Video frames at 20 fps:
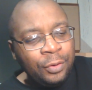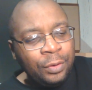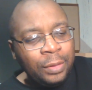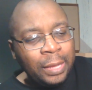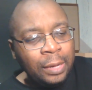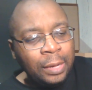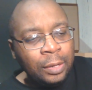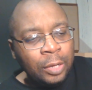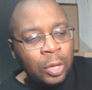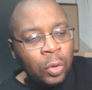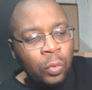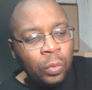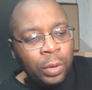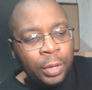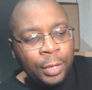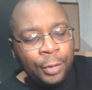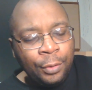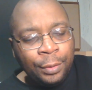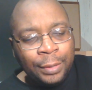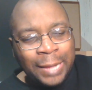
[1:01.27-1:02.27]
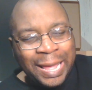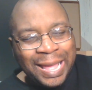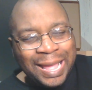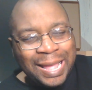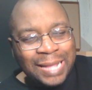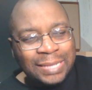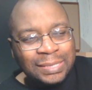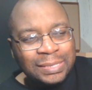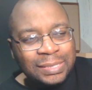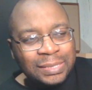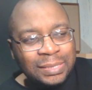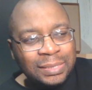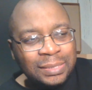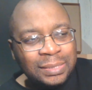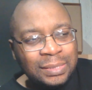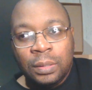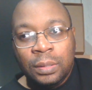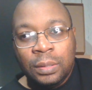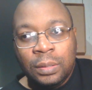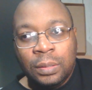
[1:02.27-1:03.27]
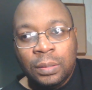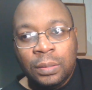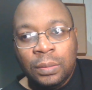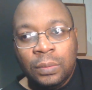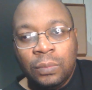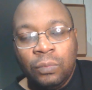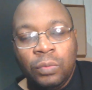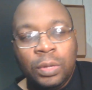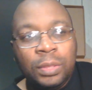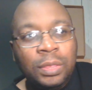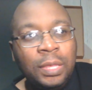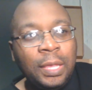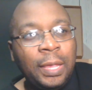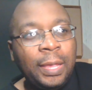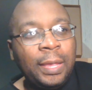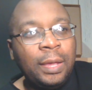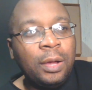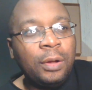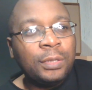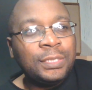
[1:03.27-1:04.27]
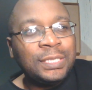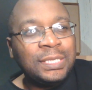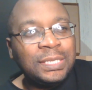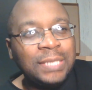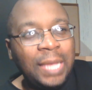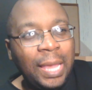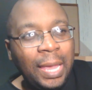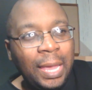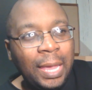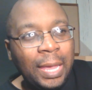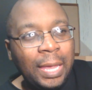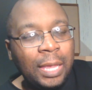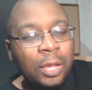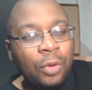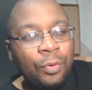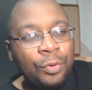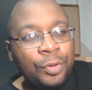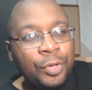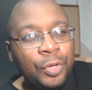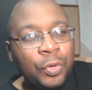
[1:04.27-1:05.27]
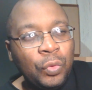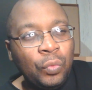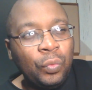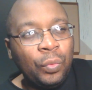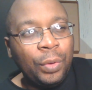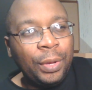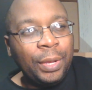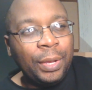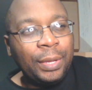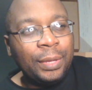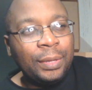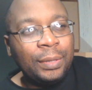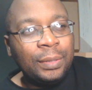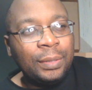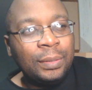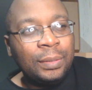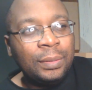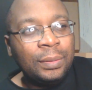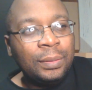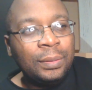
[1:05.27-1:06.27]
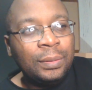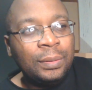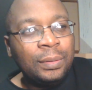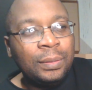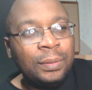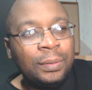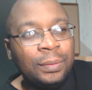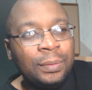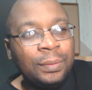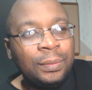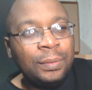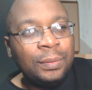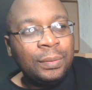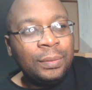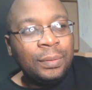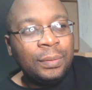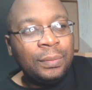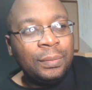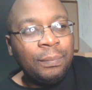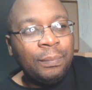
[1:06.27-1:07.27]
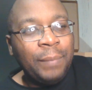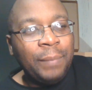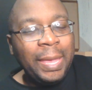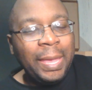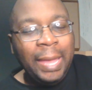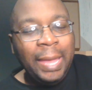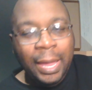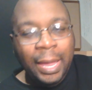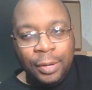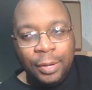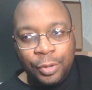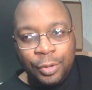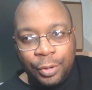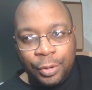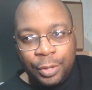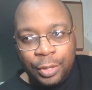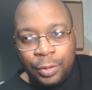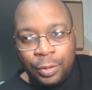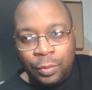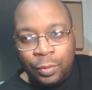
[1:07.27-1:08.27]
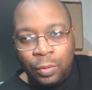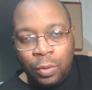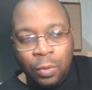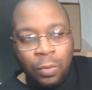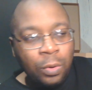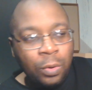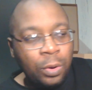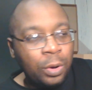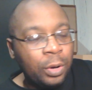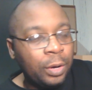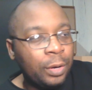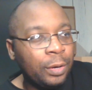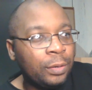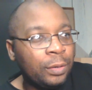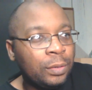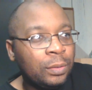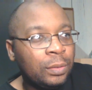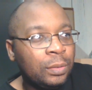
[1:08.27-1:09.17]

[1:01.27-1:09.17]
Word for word: they know it or not, what they are saying or doing may hinder you, or